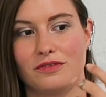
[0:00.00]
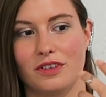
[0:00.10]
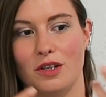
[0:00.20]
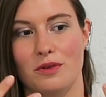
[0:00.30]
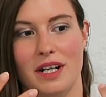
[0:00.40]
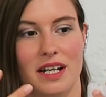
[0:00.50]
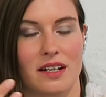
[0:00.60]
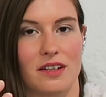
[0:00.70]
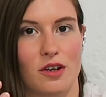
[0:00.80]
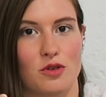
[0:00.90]
flowing
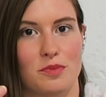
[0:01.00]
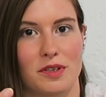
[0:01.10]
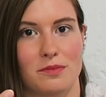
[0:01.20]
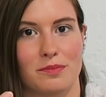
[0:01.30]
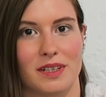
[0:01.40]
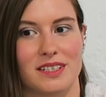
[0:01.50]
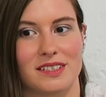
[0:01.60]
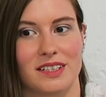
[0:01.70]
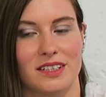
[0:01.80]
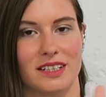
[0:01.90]
and open, but
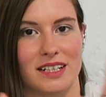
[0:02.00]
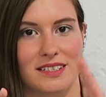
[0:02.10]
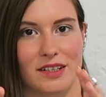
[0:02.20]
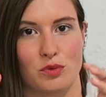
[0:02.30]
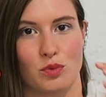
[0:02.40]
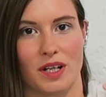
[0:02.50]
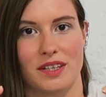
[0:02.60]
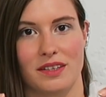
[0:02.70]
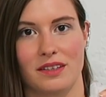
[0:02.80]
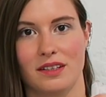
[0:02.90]
still it has that
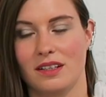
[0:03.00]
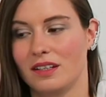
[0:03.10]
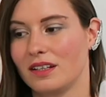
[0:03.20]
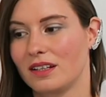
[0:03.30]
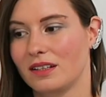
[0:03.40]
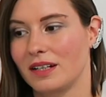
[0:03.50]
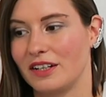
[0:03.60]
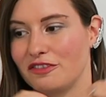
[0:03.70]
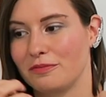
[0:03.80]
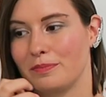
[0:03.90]
one
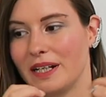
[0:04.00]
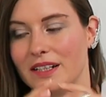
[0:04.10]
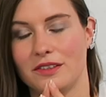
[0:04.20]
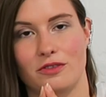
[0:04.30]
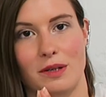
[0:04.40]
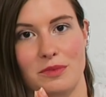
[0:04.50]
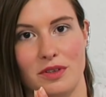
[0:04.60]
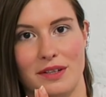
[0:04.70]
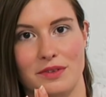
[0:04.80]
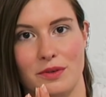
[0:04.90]
kind of belt wrapped
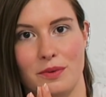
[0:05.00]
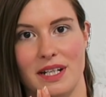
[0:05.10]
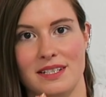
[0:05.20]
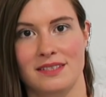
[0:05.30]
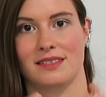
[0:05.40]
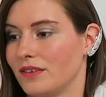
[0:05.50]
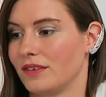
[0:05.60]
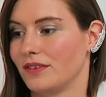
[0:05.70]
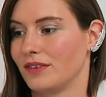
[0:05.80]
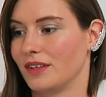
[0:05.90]
around her waist.
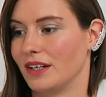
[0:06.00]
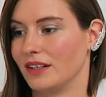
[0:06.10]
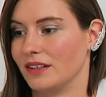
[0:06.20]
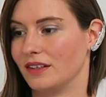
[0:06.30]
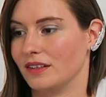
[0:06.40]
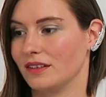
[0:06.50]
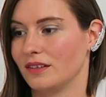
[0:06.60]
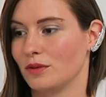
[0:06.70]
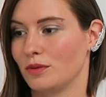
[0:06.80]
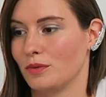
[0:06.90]

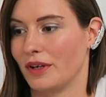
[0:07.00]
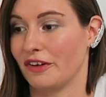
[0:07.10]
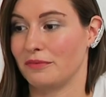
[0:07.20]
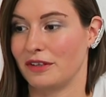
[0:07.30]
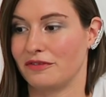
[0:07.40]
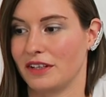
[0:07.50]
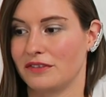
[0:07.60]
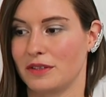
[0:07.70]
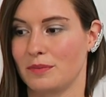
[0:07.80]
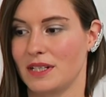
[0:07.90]
Then one of my
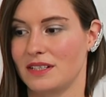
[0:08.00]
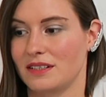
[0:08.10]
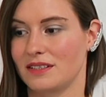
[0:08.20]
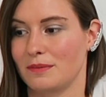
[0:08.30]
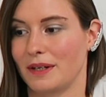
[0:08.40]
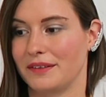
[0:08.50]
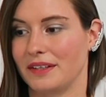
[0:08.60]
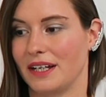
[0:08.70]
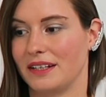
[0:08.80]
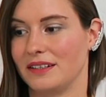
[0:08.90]
favorite pieces
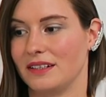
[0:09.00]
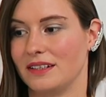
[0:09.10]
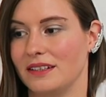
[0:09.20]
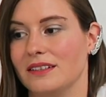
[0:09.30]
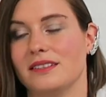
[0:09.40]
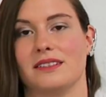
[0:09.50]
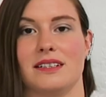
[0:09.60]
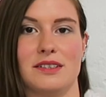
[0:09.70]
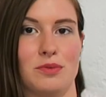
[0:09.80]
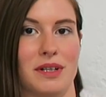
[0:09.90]
about that is
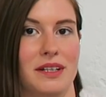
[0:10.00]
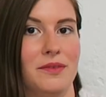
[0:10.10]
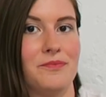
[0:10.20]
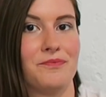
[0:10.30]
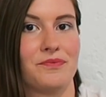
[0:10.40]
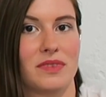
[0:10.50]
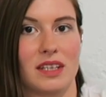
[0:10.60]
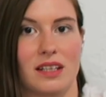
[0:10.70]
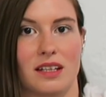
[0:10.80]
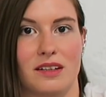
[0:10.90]
this one.
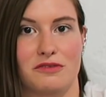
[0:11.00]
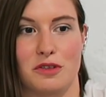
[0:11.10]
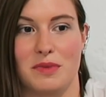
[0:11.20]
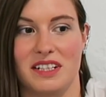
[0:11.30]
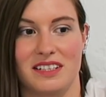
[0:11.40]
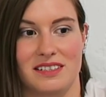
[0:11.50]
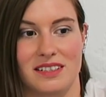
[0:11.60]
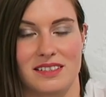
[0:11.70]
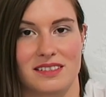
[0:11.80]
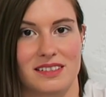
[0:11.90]
For me, this
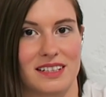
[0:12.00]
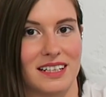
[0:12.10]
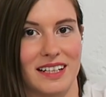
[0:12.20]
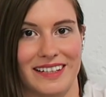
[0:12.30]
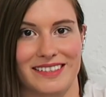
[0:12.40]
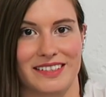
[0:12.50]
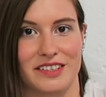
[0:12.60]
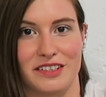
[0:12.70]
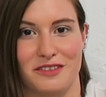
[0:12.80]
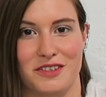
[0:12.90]
is
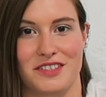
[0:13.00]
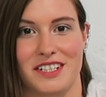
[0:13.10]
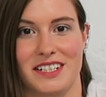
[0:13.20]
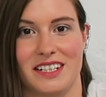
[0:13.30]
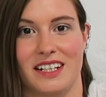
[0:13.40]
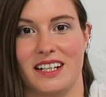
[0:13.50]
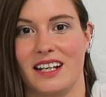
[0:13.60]
classic Givenchy.